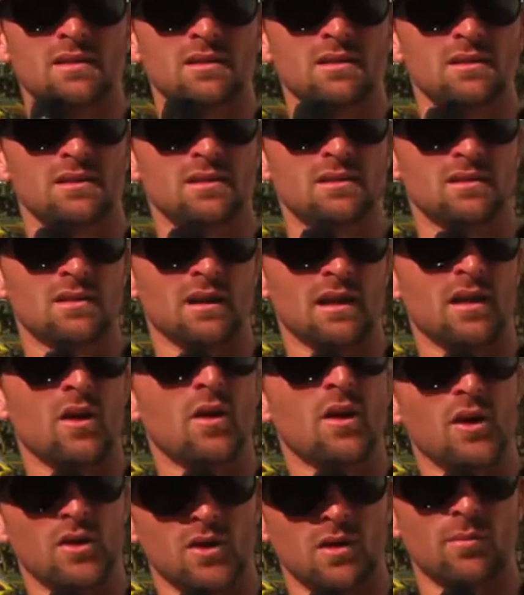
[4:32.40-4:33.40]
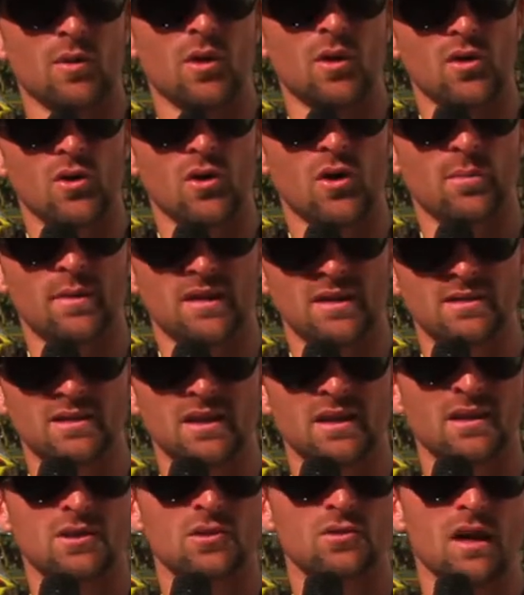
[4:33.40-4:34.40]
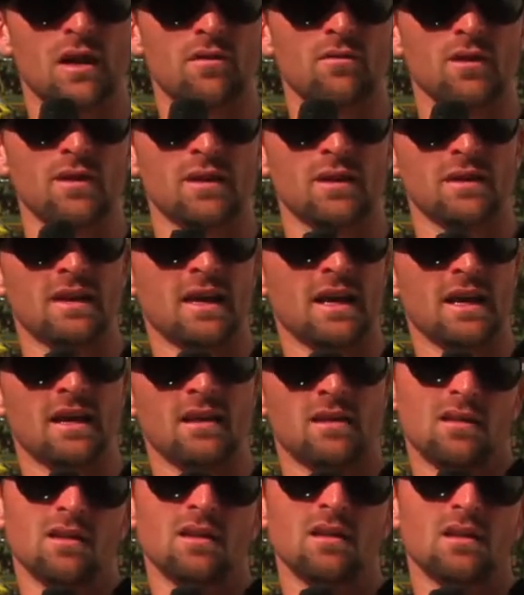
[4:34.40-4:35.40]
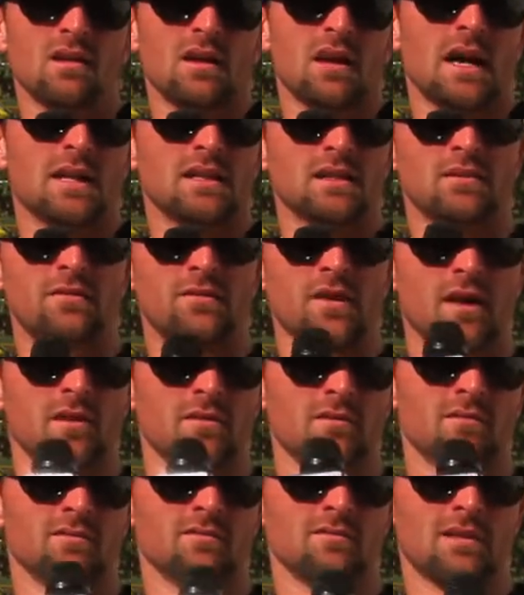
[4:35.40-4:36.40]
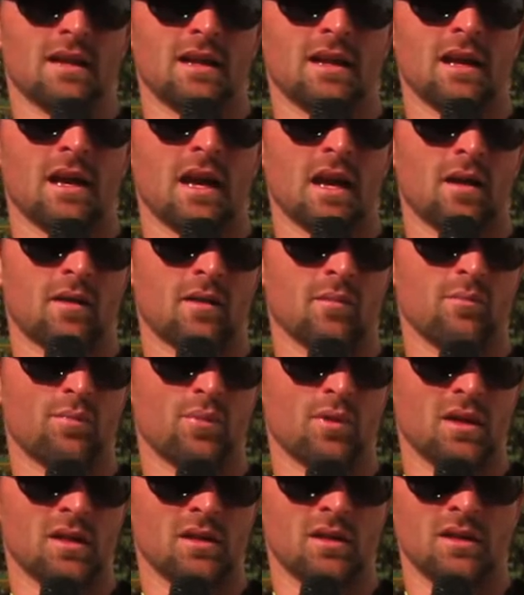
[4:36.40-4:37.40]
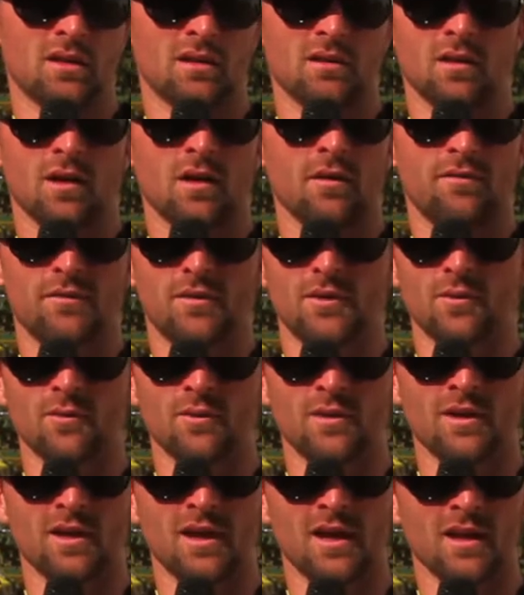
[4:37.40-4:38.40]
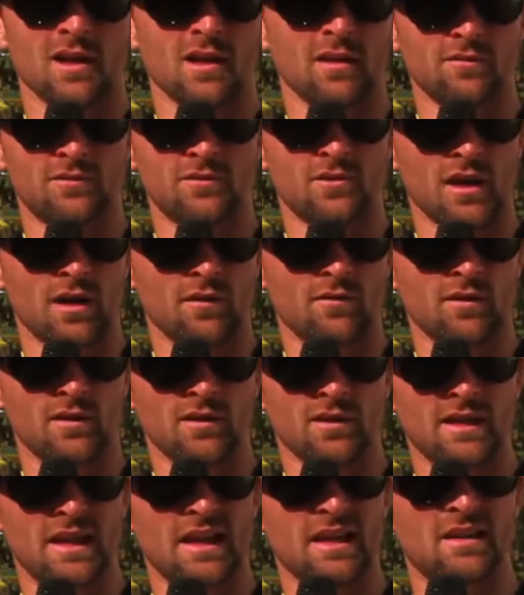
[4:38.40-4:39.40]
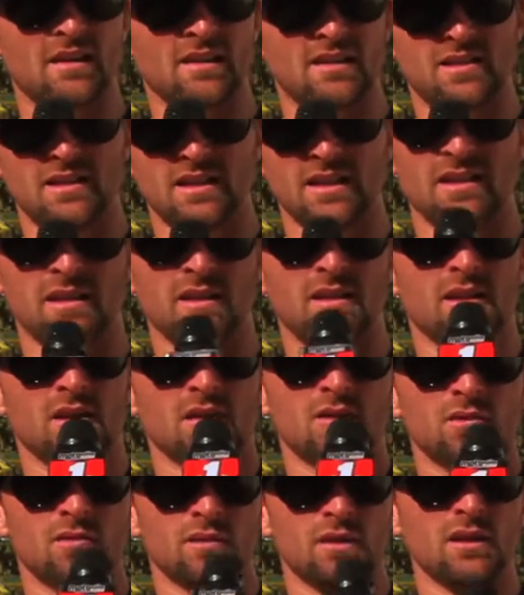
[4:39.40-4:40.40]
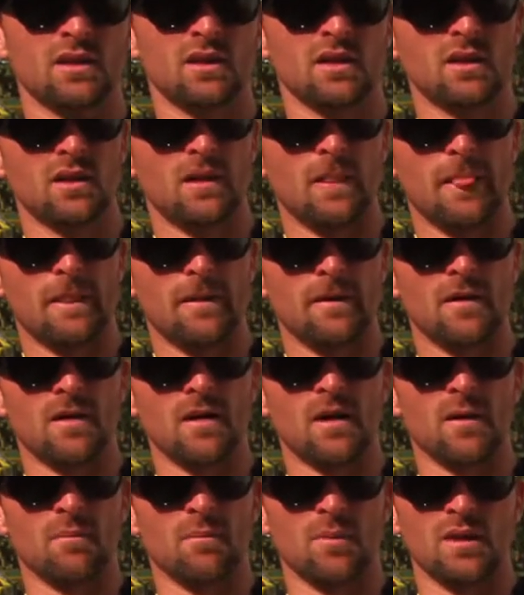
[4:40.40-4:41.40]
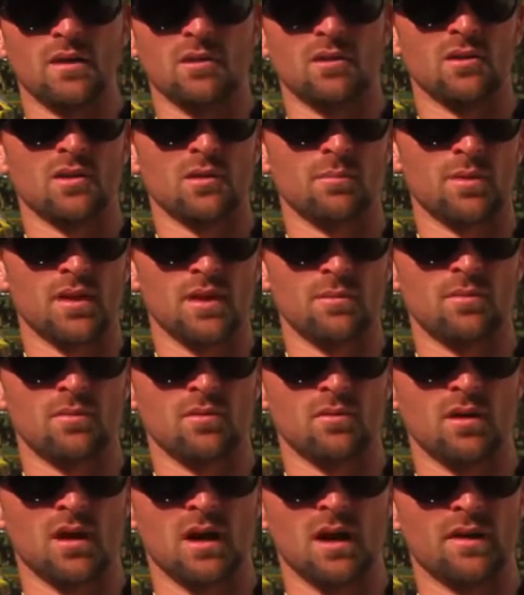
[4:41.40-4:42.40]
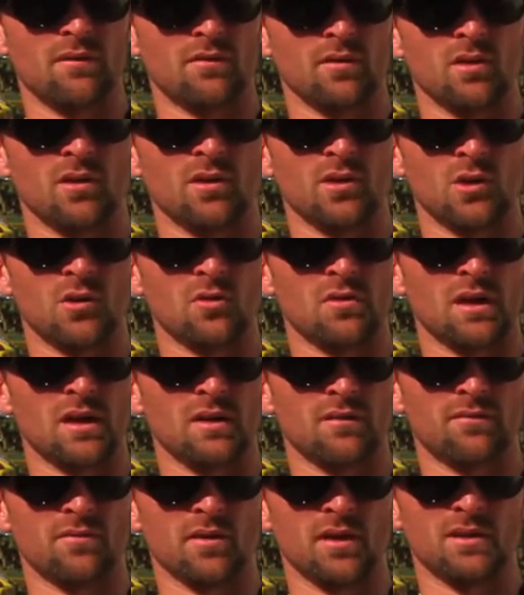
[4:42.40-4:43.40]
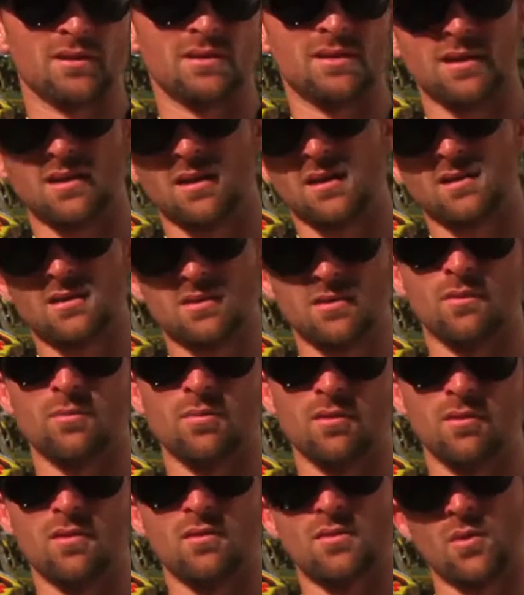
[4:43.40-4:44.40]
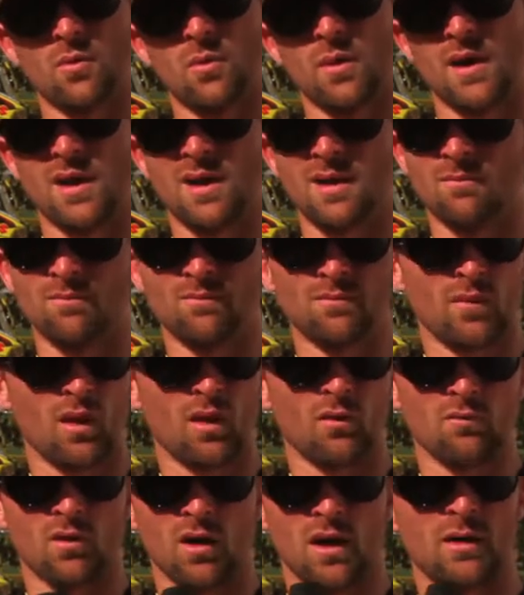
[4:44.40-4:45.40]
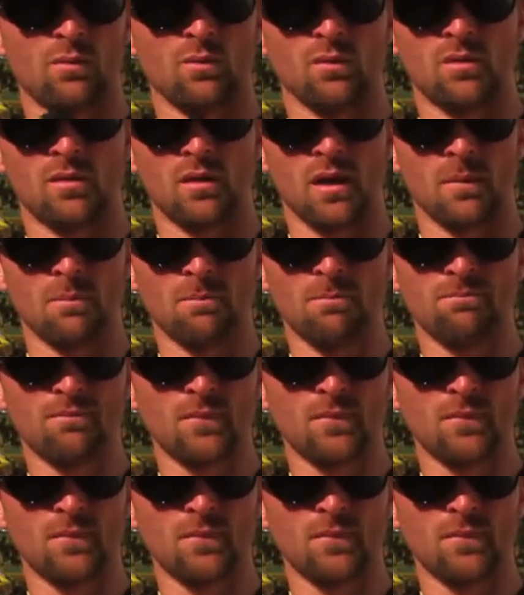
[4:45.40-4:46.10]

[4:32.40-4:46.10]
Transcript: to just, I got the motorhome and I started traveling and I just found that I completely love doing it. I love traveling, getting to see the country, meet a lot of people. I have a lot of great friends that I stop along the way and ride with them.